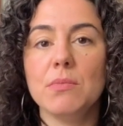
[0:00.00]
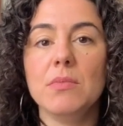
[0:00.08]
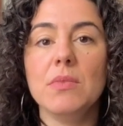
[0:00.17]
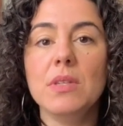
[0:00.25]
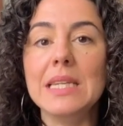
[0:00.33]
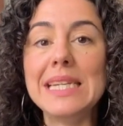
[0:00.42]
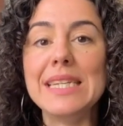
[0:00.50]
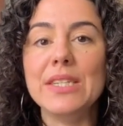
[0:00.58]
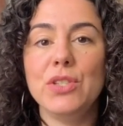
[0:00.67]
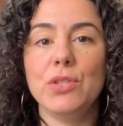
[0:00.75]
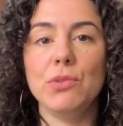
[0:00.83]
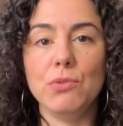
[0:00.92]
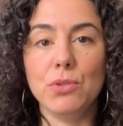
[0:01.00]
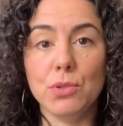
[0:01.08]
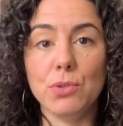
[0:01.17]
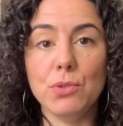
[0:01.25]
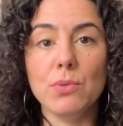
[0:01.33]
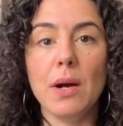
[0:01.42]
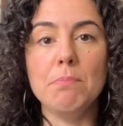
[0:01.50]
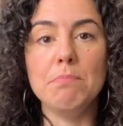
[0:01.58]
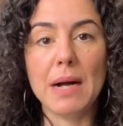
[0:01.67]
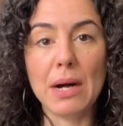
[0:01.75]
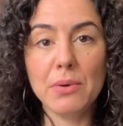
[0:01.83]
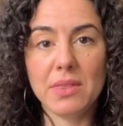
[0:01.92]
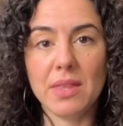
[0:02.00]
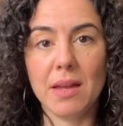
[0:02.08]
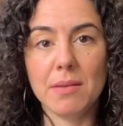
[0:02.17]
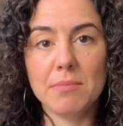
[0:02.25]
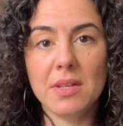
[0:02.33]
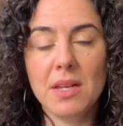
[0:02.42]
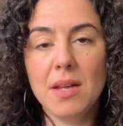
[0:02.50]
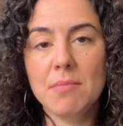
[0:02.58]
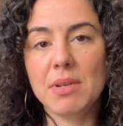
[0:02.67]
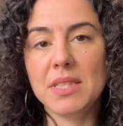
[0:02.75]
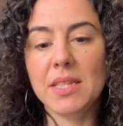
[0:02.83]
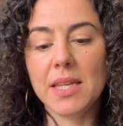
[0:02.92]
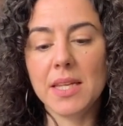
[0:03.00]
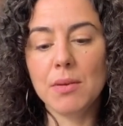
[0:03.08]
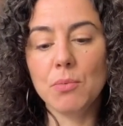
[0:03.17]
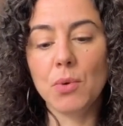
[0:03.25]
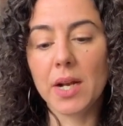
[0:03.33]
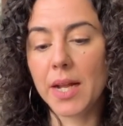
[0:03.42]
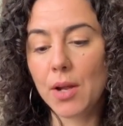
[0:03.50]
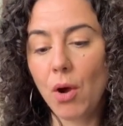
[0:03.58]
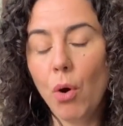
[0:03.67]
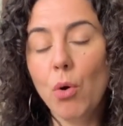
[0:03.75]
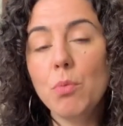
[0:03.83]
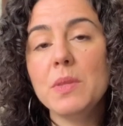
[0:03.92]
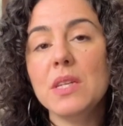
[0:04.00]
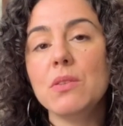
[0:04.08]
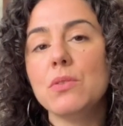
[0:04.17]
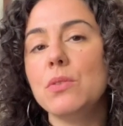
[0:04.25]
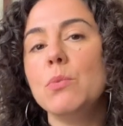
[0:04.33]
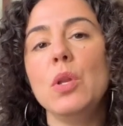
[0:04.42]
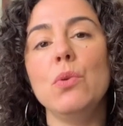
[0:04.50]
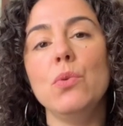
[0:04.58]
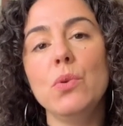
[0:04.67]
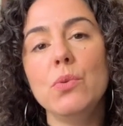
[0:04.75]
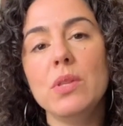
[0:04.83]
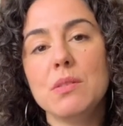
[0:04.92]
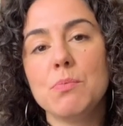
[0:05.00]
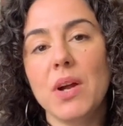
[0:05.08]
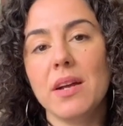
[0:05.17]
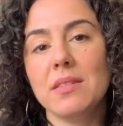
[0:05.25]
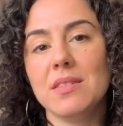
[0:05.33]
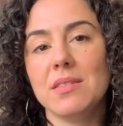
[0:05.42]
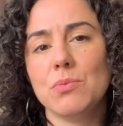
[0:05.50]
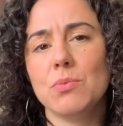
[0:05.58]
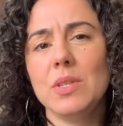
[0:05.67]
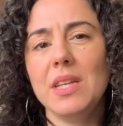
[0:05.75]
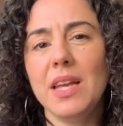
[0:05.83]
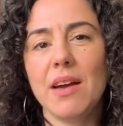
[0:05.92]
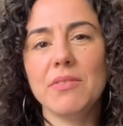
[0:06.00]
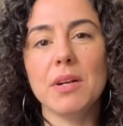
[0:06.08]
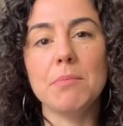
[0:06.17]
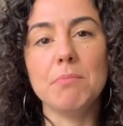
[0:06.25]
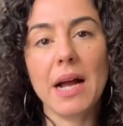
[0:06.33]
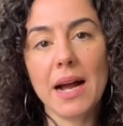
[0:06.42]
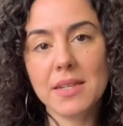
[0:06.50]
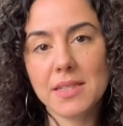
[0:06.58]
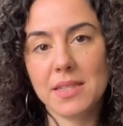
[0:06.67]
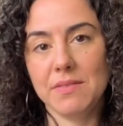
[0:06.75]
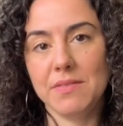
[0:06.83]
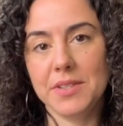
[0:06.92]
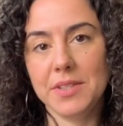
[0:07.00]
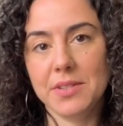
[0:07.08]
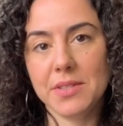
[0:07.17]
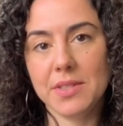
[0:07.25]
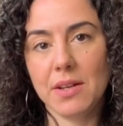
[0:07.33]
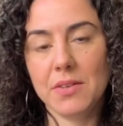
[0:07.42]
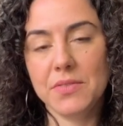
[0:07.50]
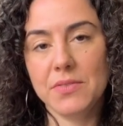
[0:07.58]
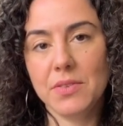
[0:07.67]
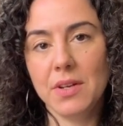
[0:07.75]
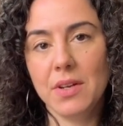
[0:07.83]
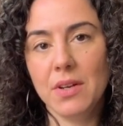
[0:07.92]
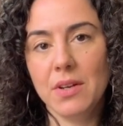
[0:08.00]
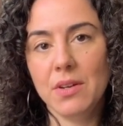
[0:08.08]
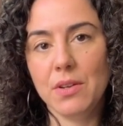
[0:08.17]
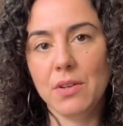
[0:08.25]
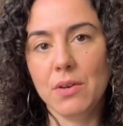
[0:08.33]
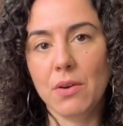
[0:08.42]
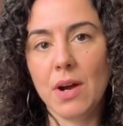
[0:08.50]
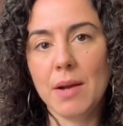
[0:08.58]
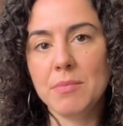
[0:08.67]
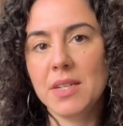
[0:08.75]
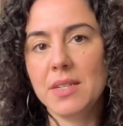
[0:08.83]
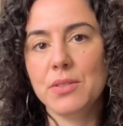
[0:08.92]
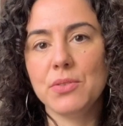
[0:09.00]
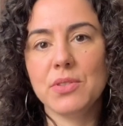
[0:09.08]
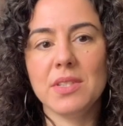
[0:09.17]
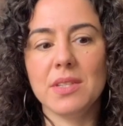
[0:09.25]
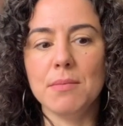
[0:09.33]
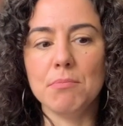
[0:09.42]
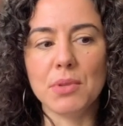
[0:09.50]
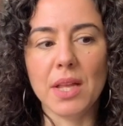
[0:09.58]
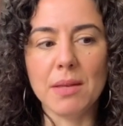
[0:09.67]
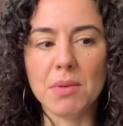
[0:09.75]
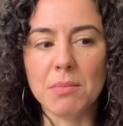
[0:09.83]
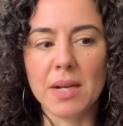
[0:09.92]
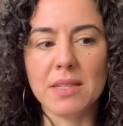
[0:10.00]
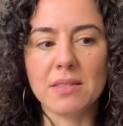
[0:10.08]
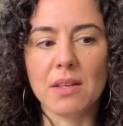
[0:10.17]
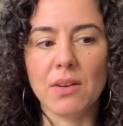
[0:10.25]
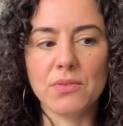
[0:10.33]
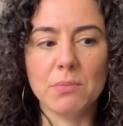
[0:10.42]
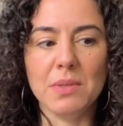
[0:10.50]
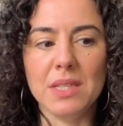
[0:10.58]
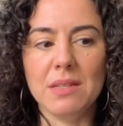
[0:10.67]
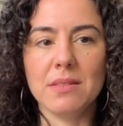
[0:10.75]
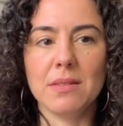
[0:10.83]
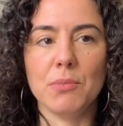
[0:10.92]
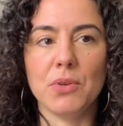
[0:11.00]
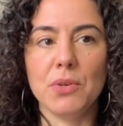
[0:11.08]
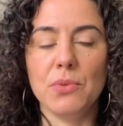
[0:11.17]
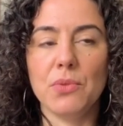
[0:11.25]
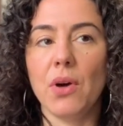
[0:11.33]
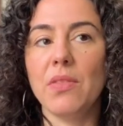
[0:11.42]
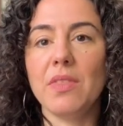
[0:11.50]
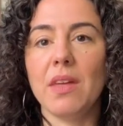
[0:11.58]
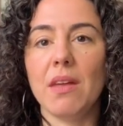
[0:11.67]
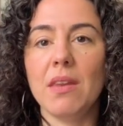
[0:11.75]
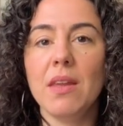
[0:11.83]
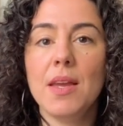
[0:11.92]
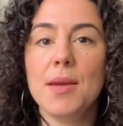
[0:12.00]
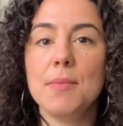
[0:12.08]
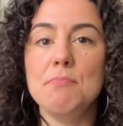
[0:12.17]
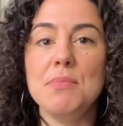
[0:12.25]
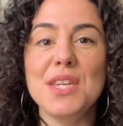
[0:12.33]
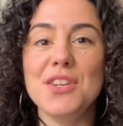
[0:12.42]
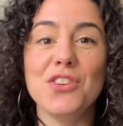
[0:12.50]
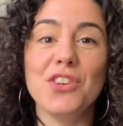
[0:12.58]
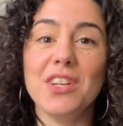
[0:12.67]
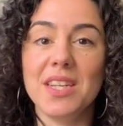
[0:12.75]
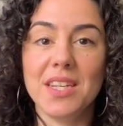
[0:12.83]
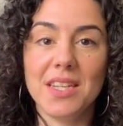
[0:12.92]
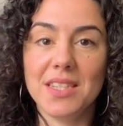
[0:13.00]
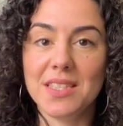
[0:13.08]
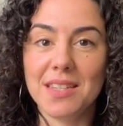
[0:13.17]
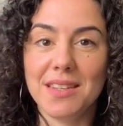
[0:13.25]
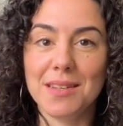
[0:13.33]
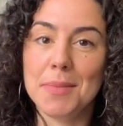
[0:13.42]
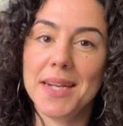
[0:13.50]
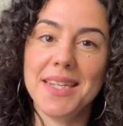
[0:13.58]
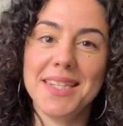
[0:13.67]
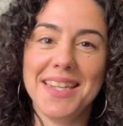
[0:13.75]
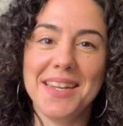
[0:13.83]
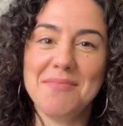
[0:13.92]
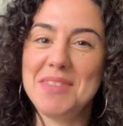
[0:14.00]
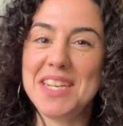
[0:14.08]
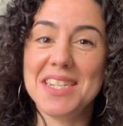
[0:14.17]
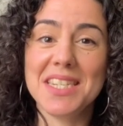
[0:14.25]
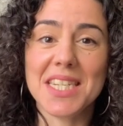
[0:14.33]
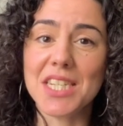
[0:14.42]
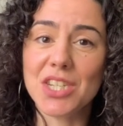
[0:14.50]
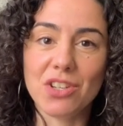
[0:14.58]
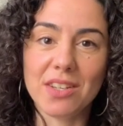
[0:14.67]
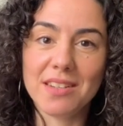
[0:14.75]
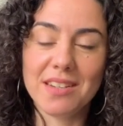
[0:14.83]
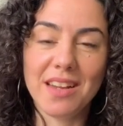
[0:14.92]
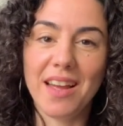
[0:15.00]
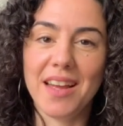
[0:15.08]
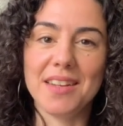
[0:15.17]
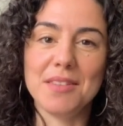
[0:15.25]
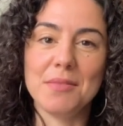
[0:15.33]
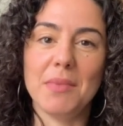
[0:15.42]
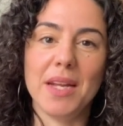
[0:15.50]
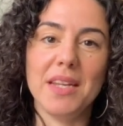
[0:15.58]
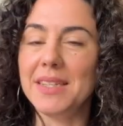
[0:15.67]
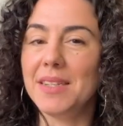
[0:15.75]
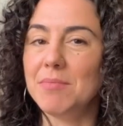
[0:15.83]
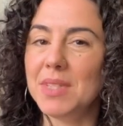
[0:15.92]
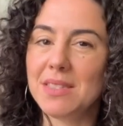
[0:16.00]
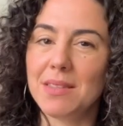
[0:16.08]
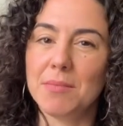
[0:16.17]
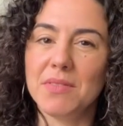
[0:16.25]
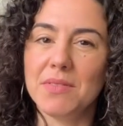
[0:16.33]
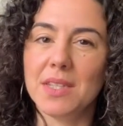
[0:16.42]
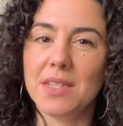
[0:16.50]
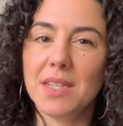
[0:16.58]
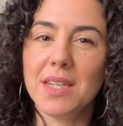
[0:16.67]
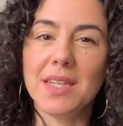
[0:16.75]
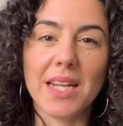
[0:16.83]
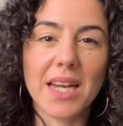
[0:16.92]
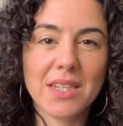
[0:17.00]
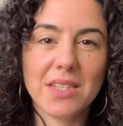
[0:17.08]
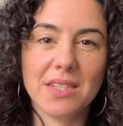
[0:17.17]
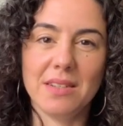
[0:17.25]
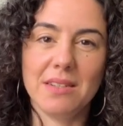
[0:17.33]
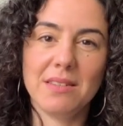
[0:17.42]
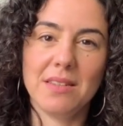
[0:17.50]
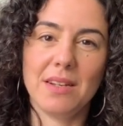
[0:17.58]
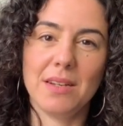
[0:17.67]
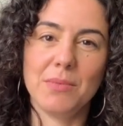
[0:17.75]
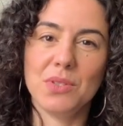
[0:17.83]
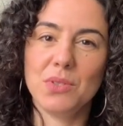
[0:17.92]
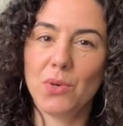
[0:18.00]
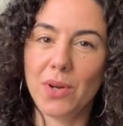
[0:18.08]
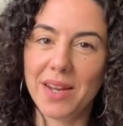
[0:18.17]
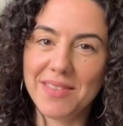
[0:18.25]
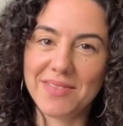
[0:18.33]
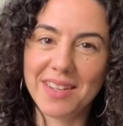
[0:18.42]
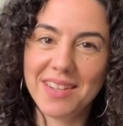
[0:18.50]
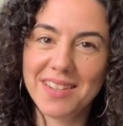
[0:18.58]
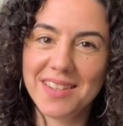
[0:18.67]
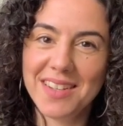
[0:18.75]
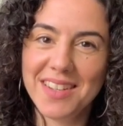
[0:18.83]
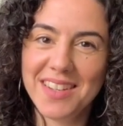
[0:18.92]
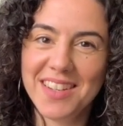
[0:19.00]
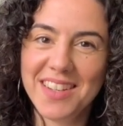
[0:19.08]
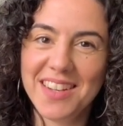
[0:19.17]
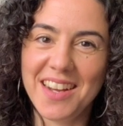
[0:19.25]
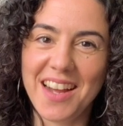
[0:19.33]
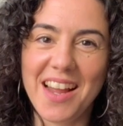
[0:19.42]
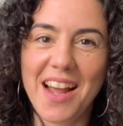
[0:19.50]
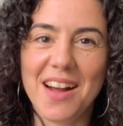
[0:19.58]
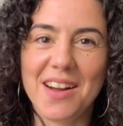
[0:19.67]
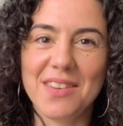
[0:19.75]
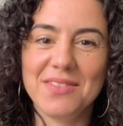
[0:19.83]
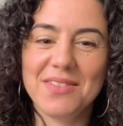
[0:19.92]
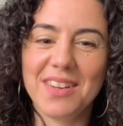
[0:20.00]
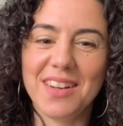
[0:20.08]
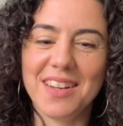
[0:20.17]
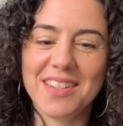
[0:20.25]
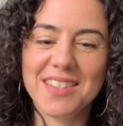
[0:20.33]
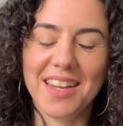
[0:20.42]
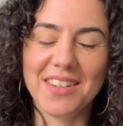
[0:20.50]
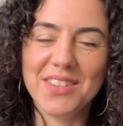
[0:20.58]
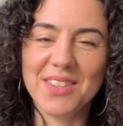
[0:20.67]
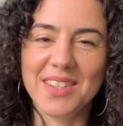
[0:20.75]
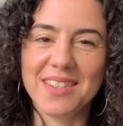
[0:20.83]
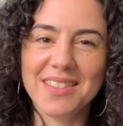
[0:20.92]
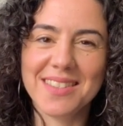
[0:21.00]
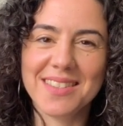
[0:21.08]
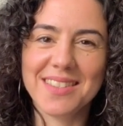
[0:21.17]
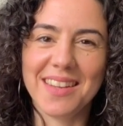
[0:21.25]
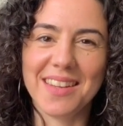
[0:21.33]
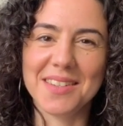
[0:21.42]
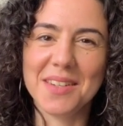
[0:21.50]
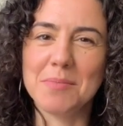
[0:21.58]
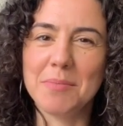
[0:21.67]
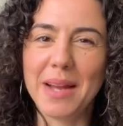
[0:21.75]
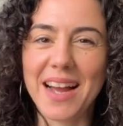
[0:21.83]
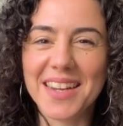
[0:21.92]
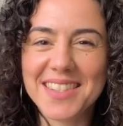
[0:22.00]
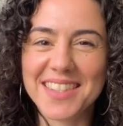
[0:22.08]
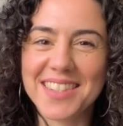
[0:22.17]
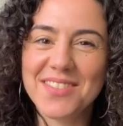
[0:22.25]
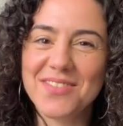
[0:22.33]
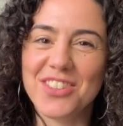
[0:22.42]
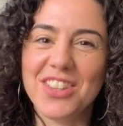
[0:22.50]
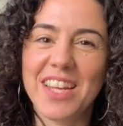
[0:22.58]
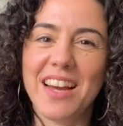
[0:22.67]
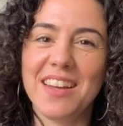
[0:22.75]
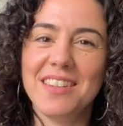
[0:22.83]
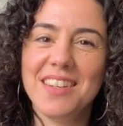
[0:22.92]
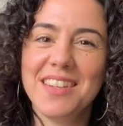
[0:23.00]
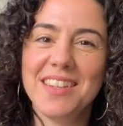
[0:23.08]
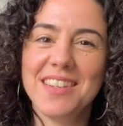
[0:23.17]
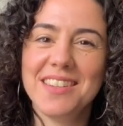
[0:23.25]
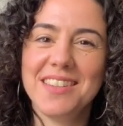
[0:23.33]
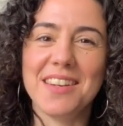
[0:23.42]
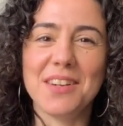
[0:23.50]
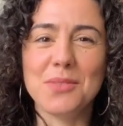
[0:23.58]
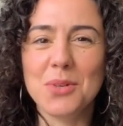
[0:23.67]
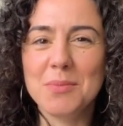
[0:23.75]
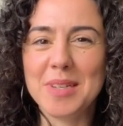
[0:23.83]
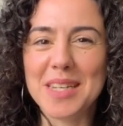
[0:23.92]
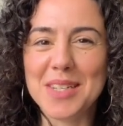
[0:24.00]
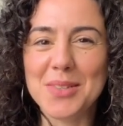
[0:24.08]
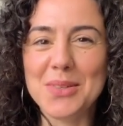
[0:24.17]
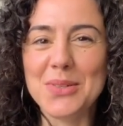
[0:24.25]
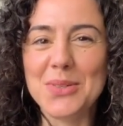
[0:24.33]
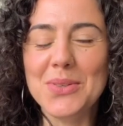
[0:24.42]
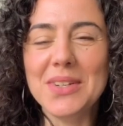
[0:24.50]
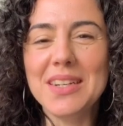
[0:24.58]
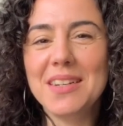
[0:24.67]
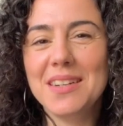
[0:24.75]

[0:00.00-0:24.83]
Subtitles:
need to do about them, but what I hope that you'll do when you do this practice is really have compassion for yourself. You know, I'm not interested in blaming myself for being someone who thought that being good at kissing might get me attention and might give me some of the connection that I was craving. I have tenderness and compassion for that young woman who